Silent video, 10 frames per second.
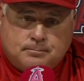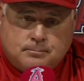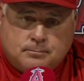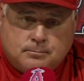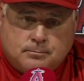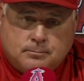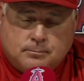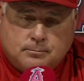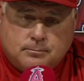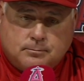
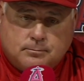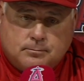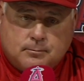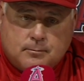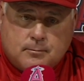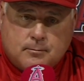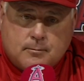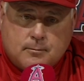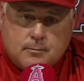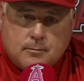
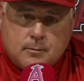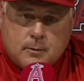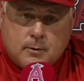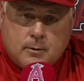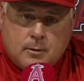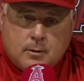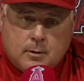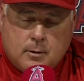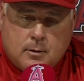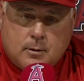
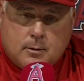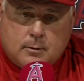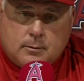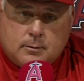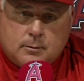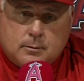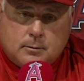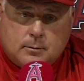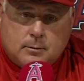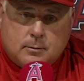
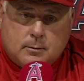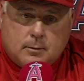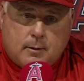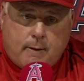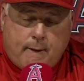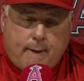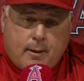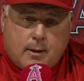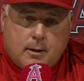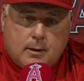
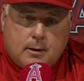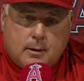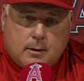(silence)